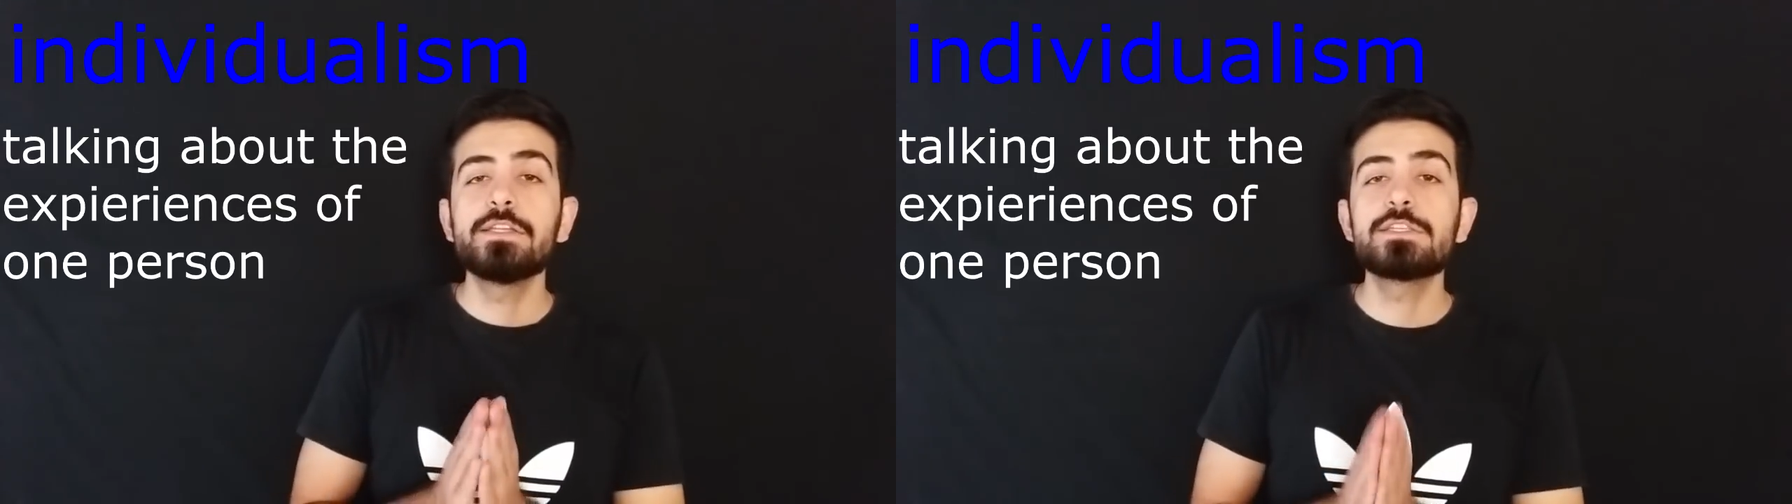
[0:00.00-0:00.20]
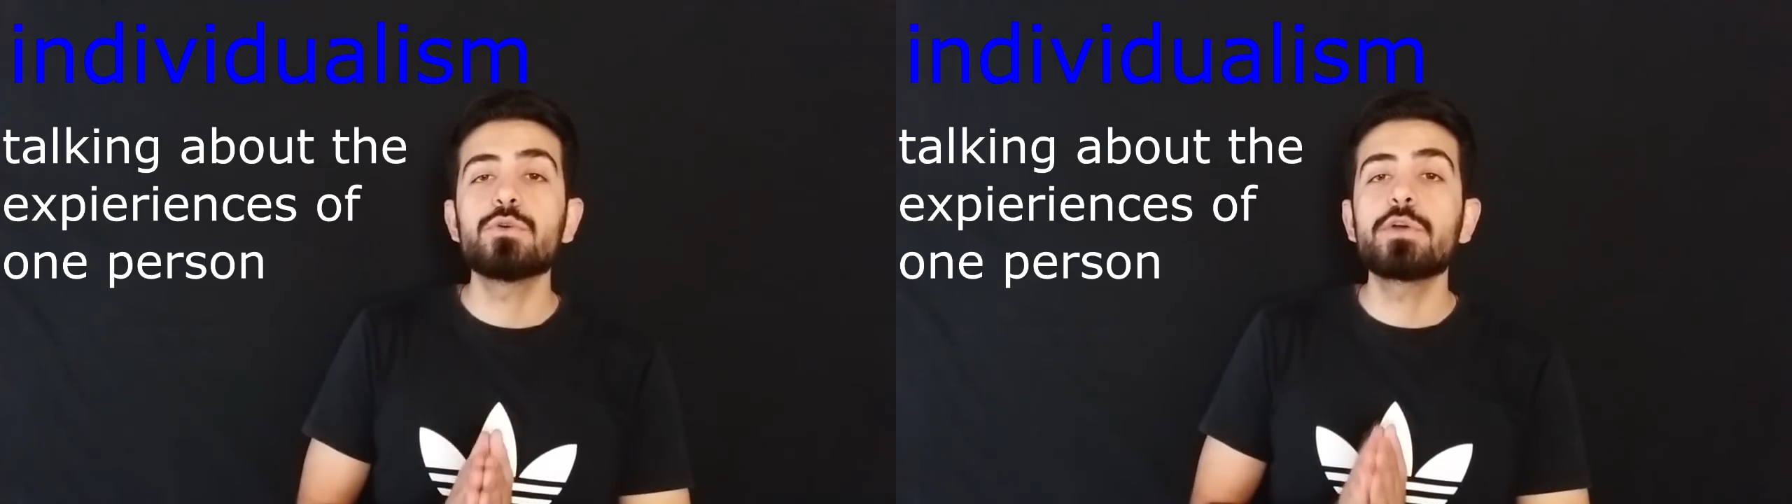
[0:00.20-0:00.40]

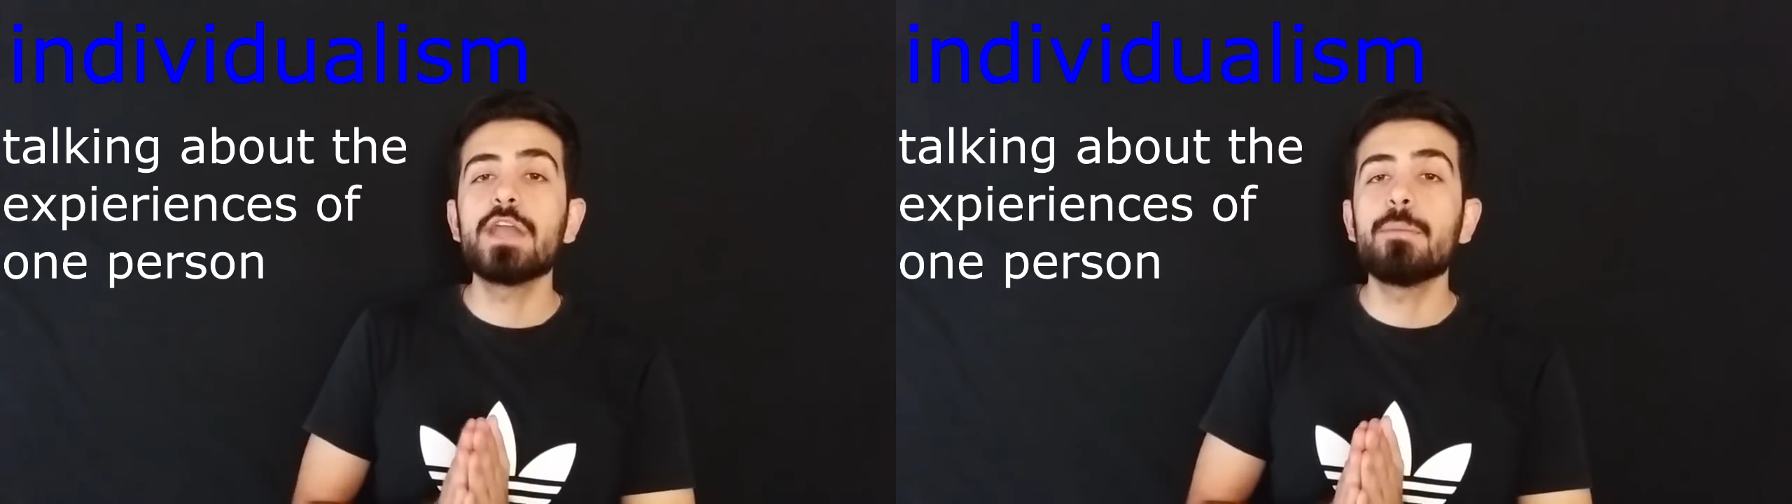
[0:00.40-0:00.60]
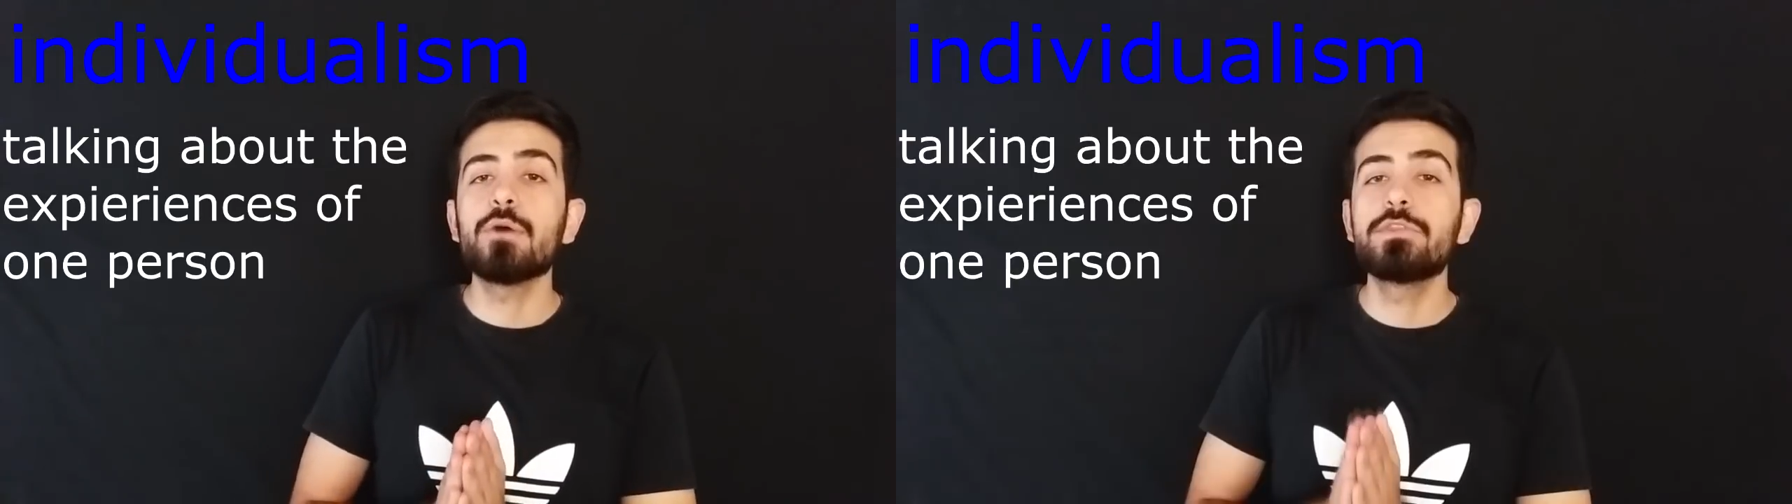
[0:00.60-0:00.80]
It's talking
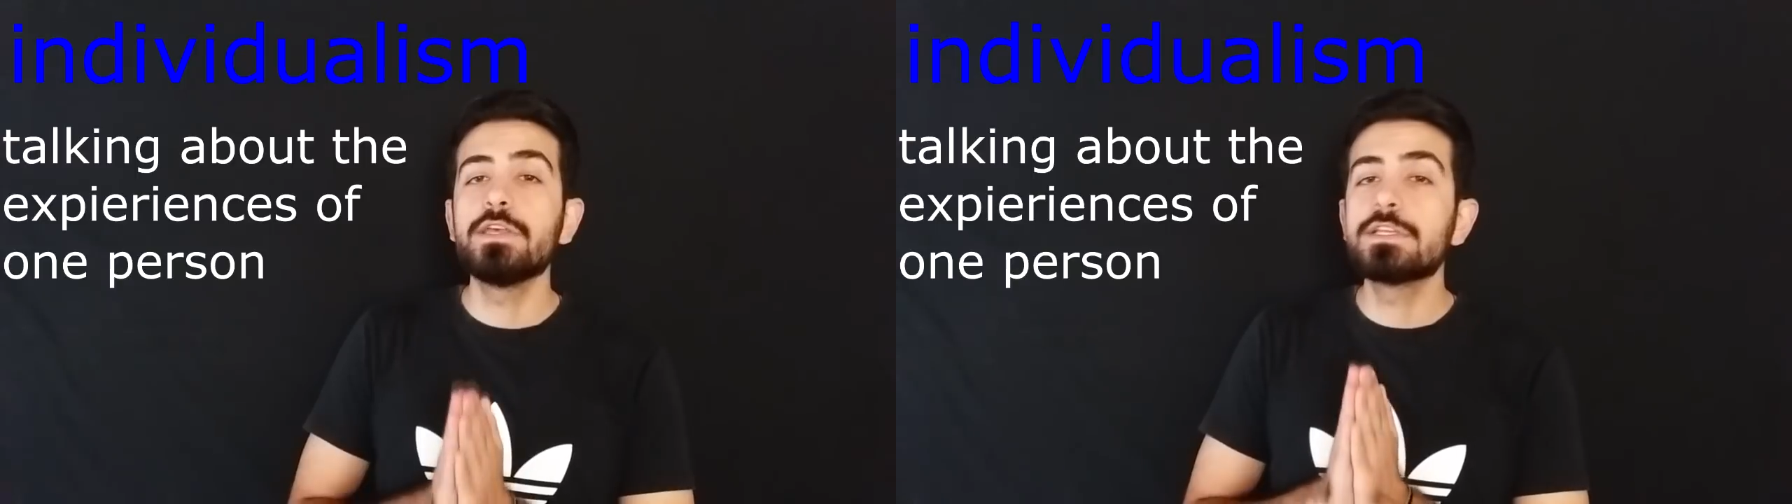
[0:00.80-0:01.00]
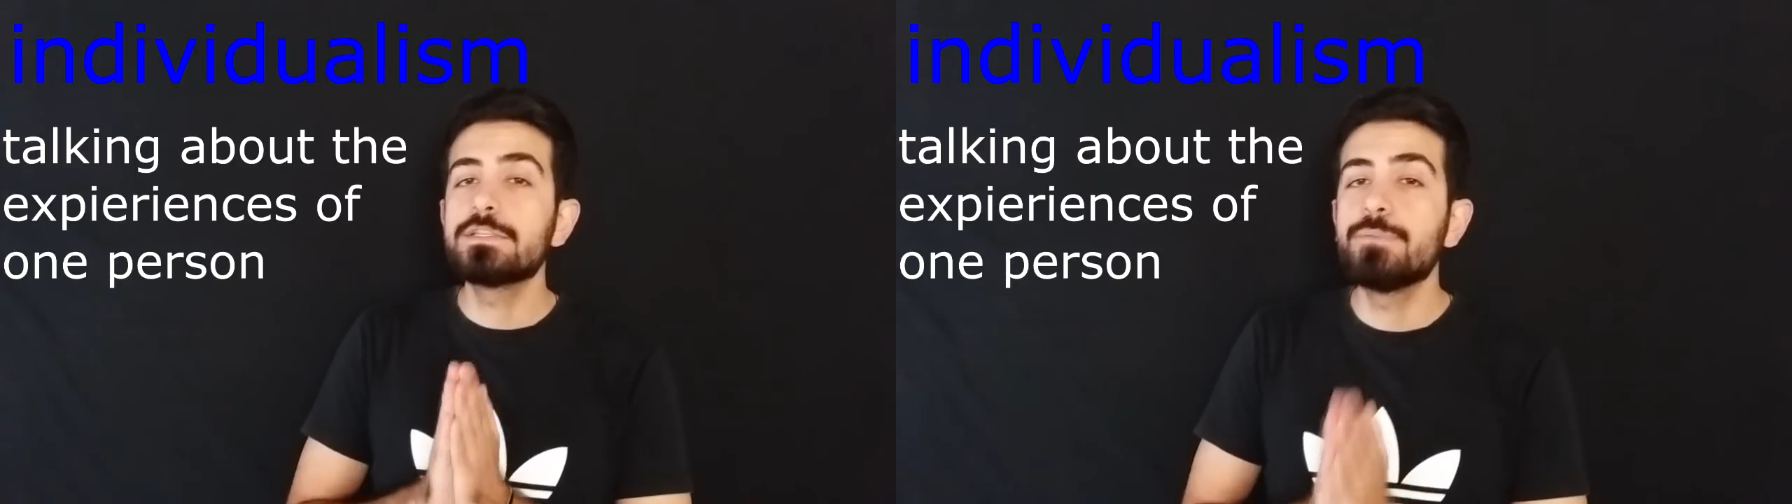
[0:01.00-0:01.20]
about
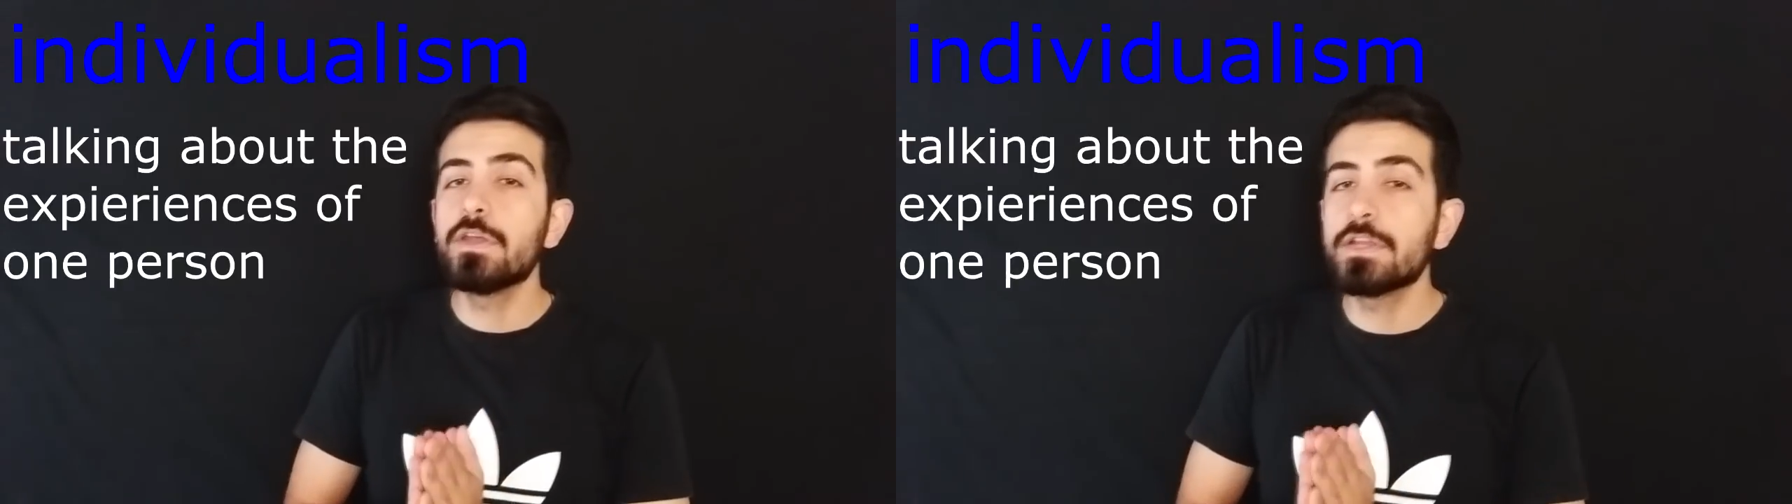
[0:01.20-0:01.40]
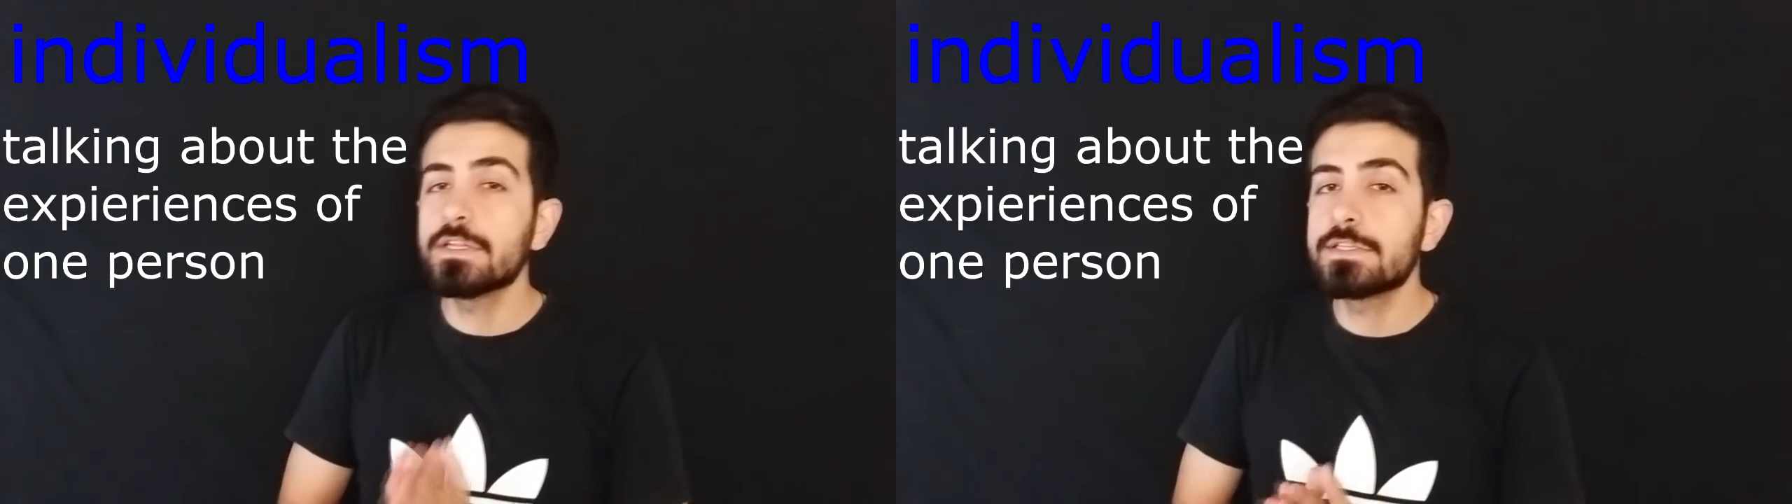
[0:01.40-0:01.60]
the
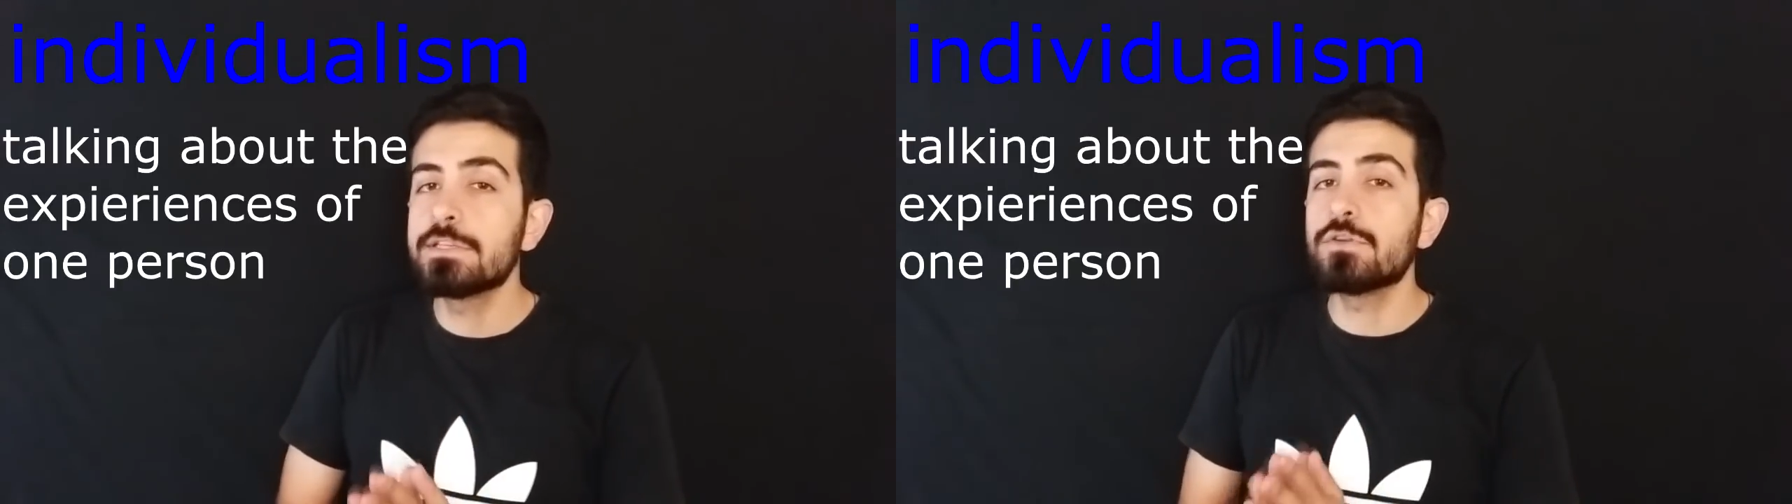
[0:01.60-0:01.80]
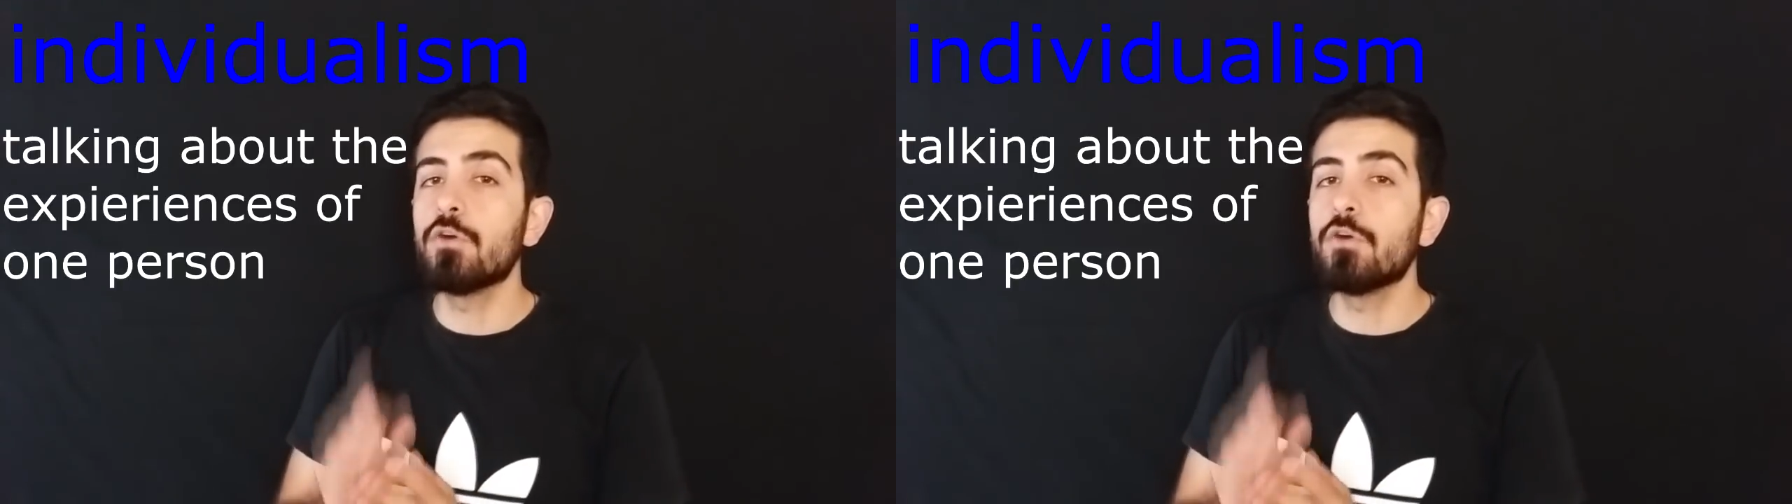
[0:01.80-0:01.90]
experiences